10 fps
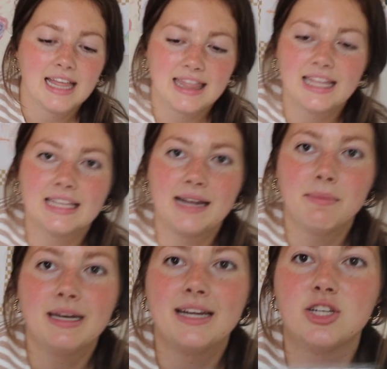The
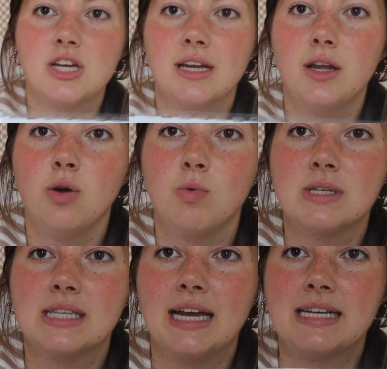lamination
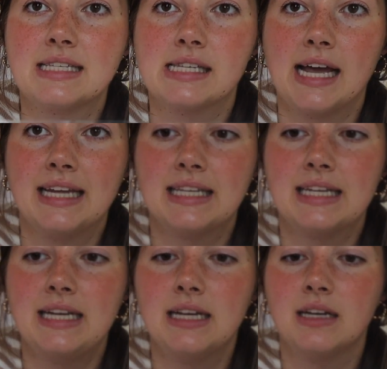was like
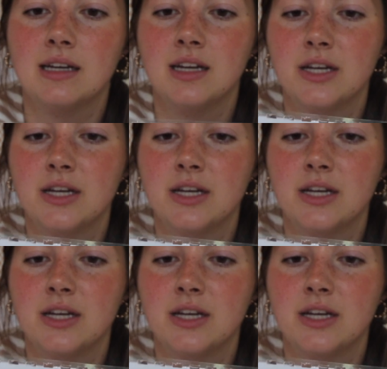slightly